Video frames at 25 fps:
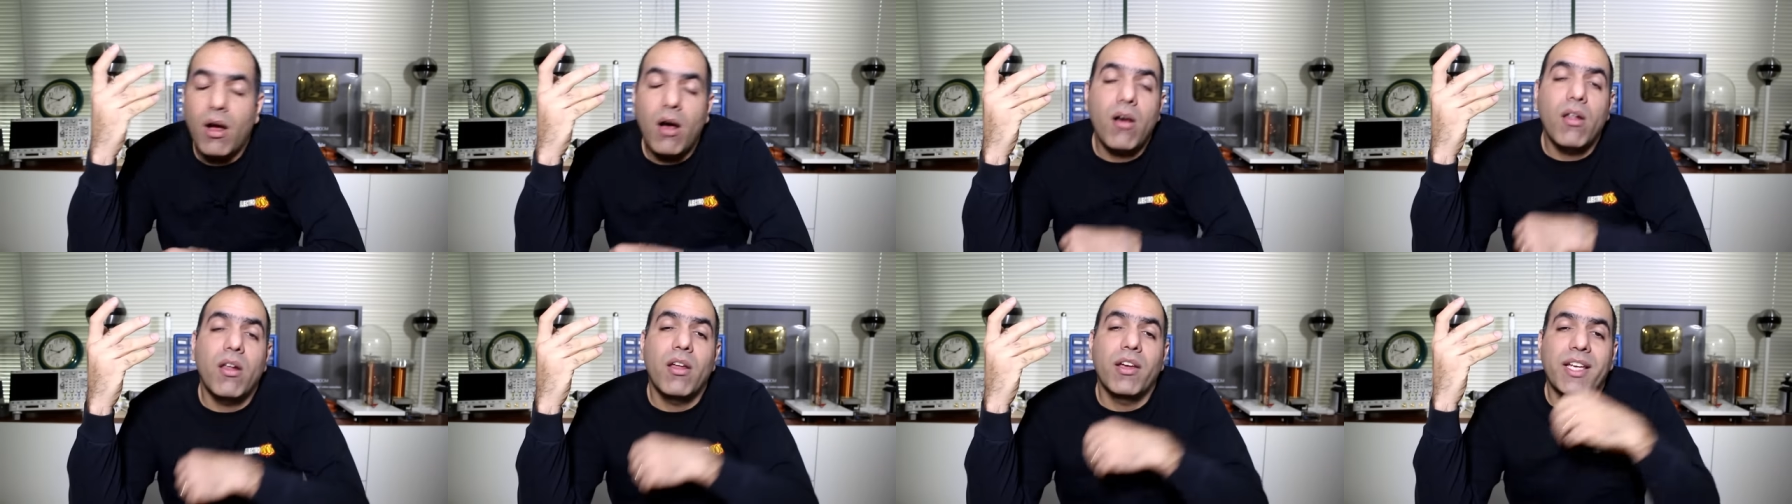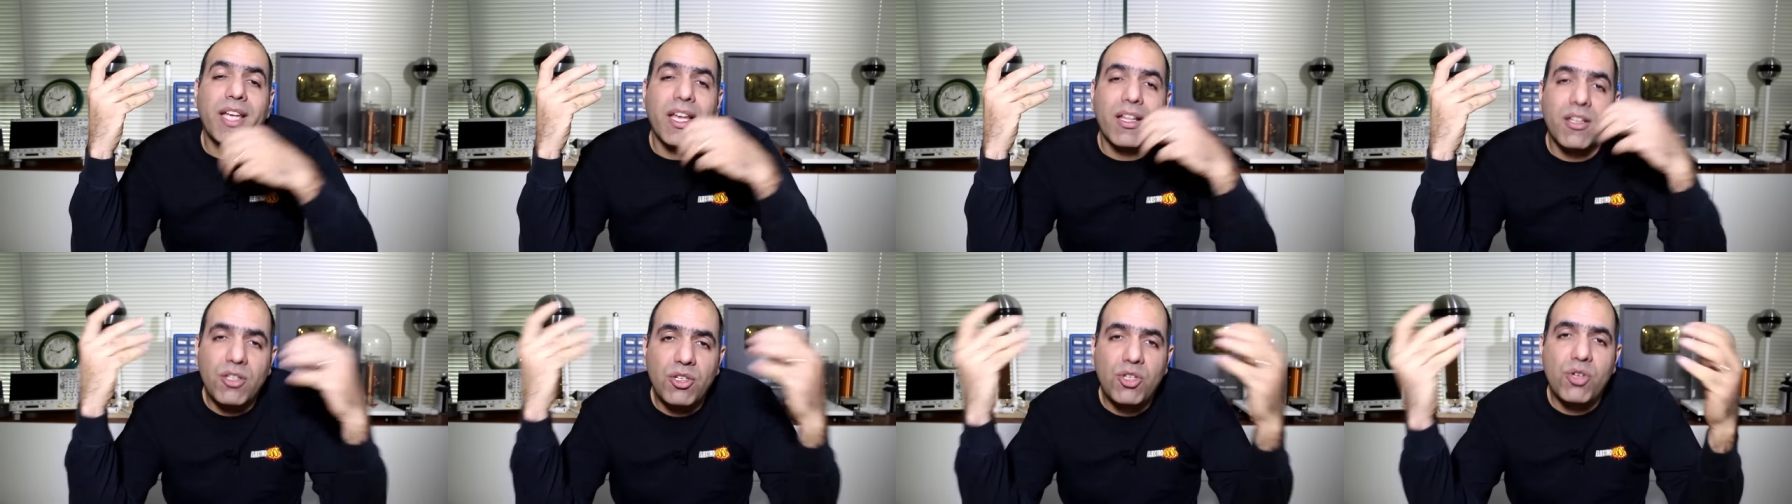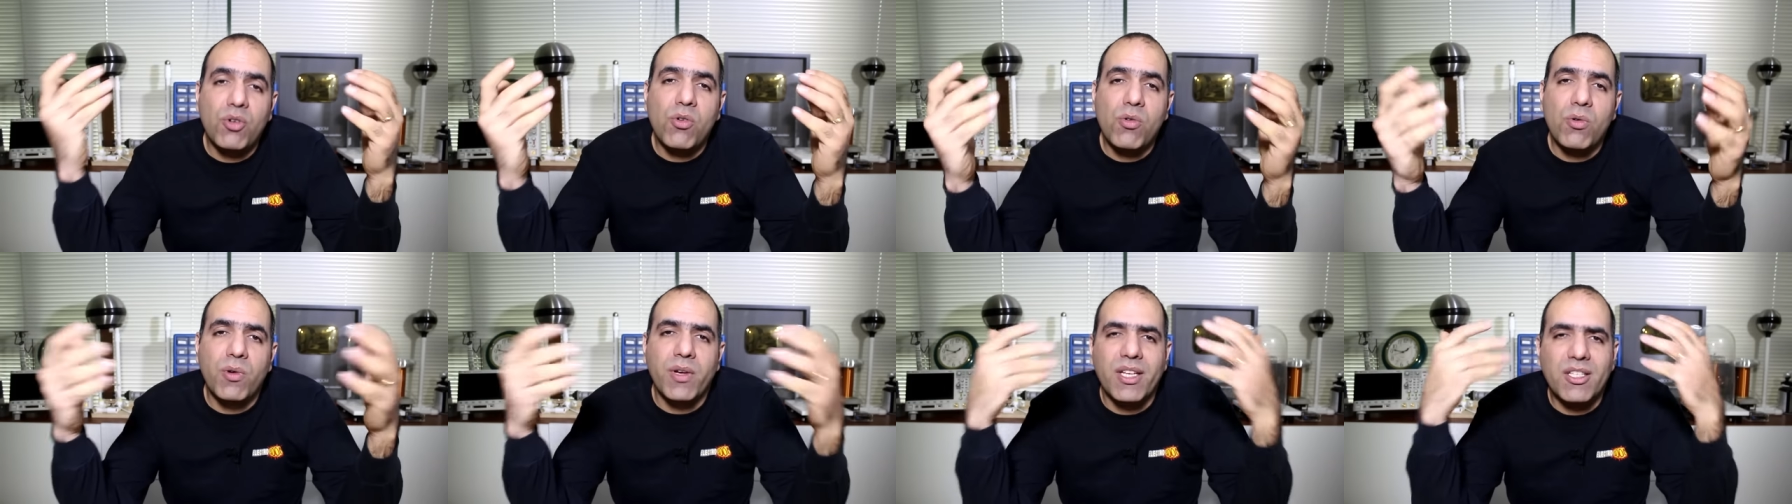all I can
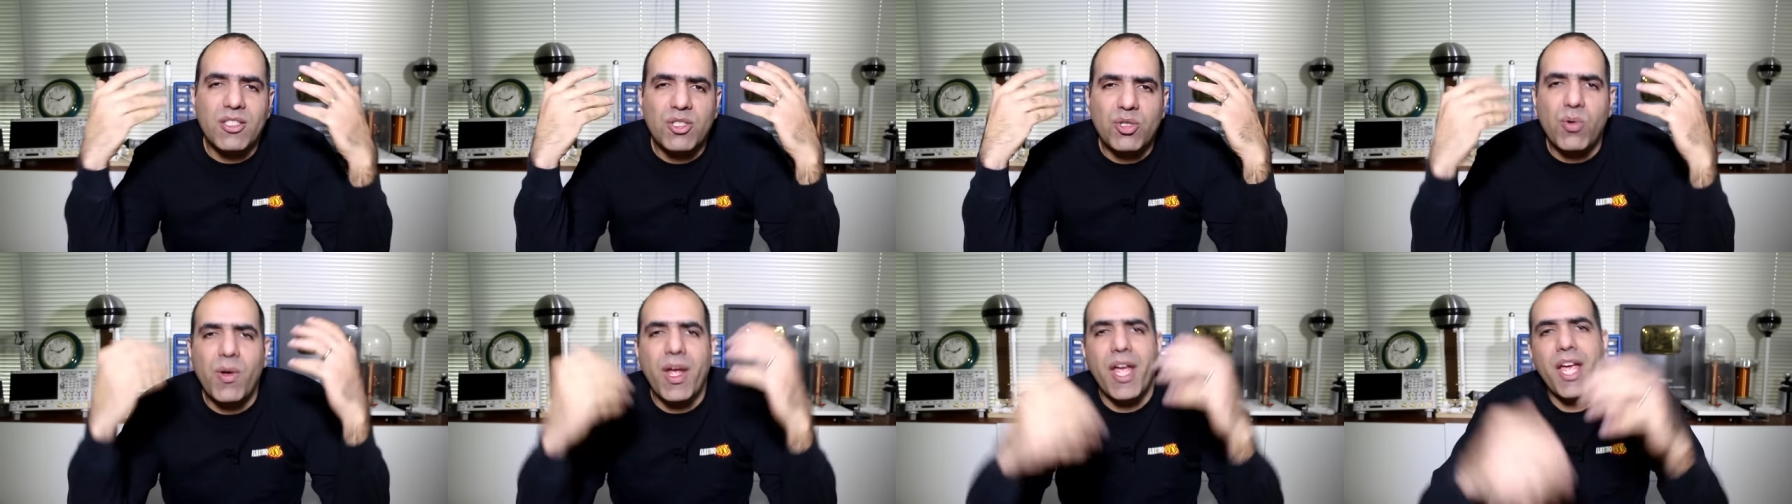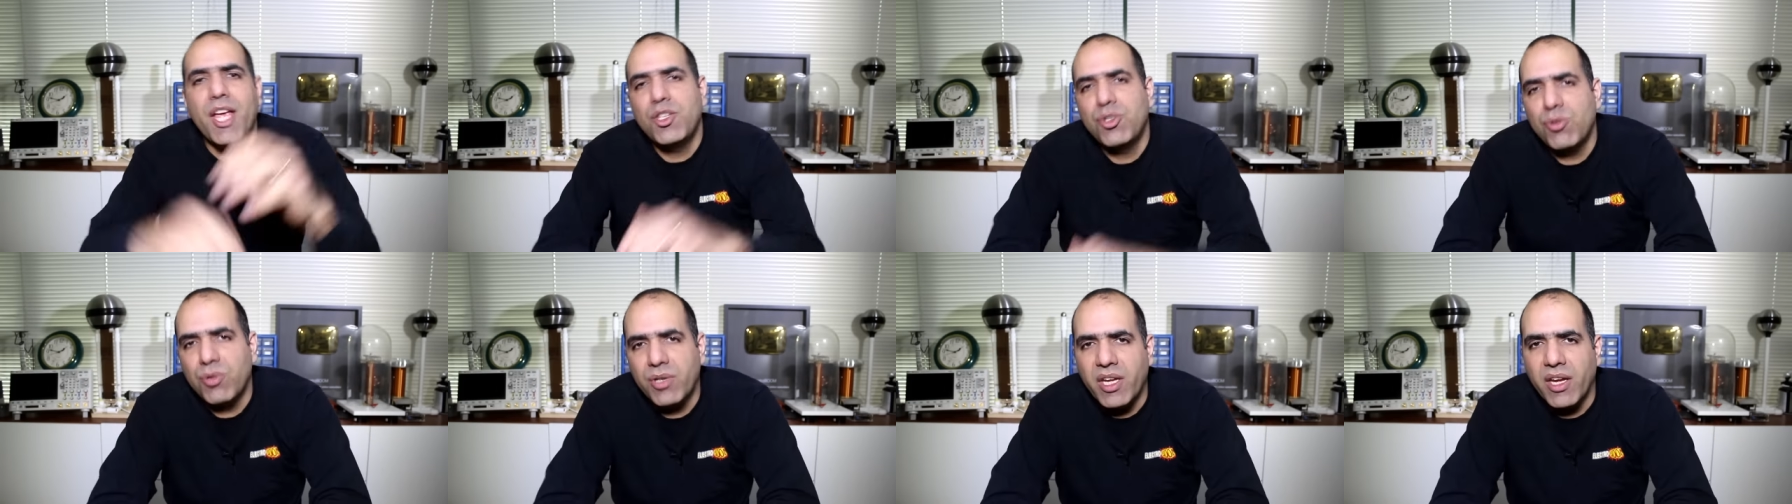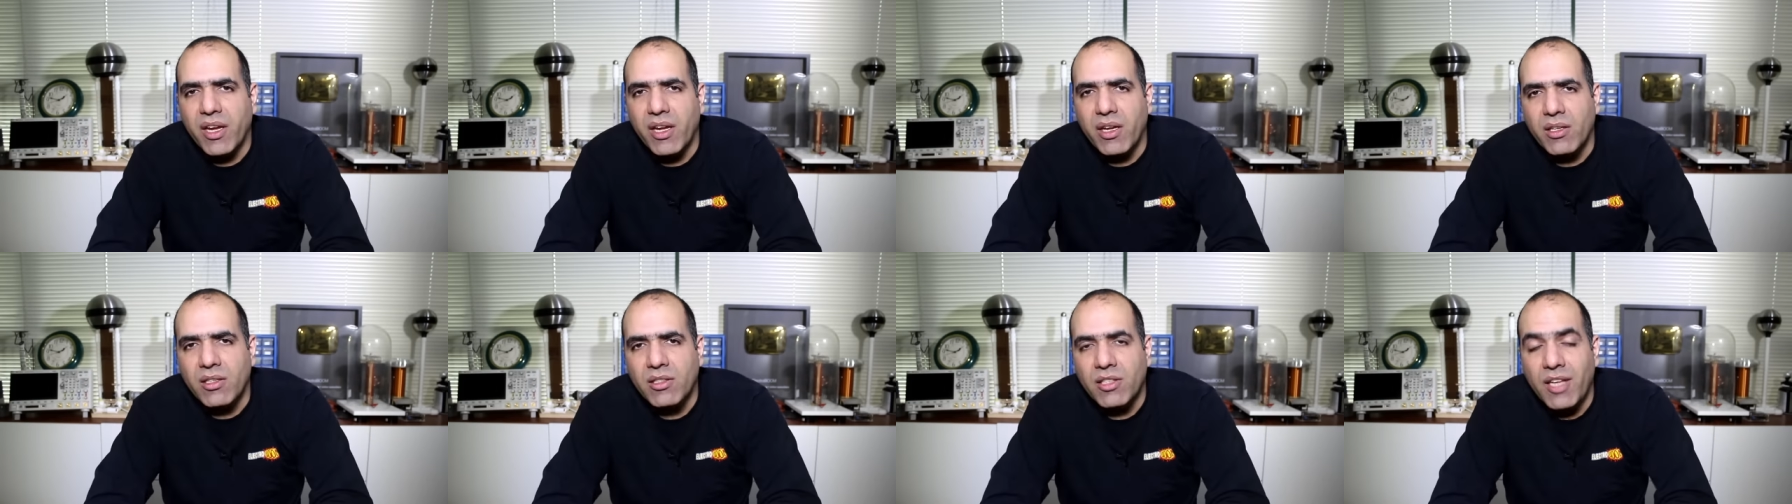do is to
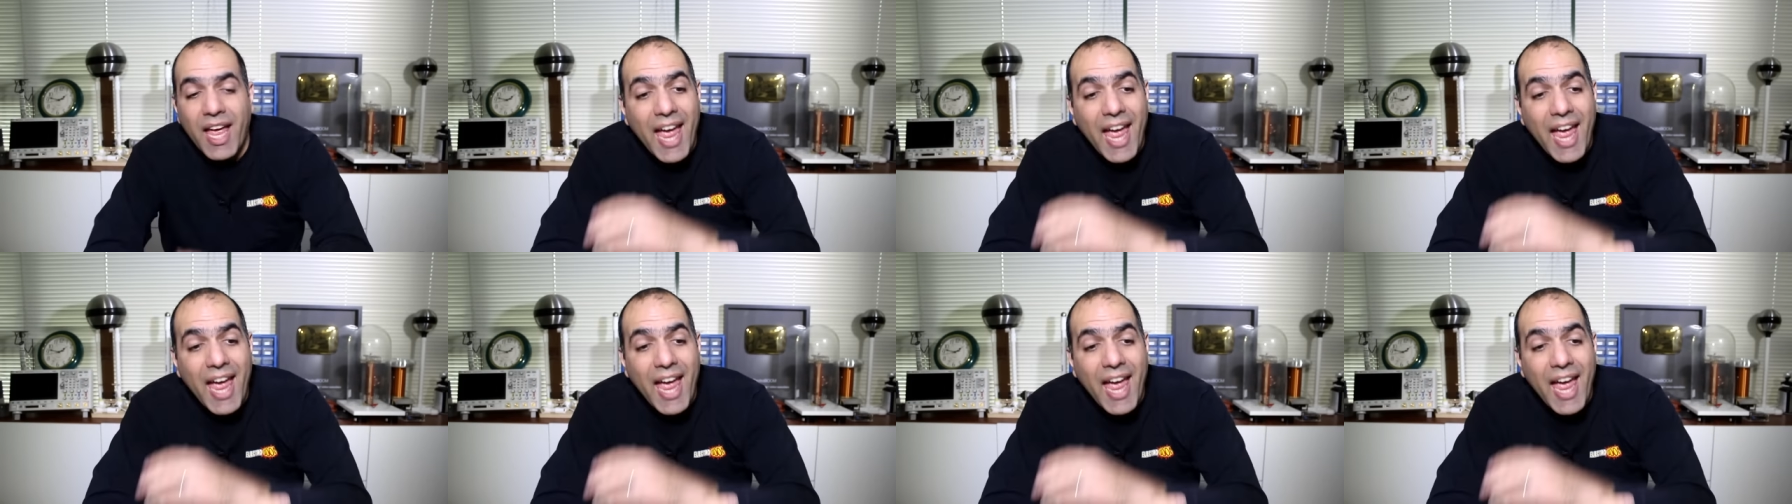educate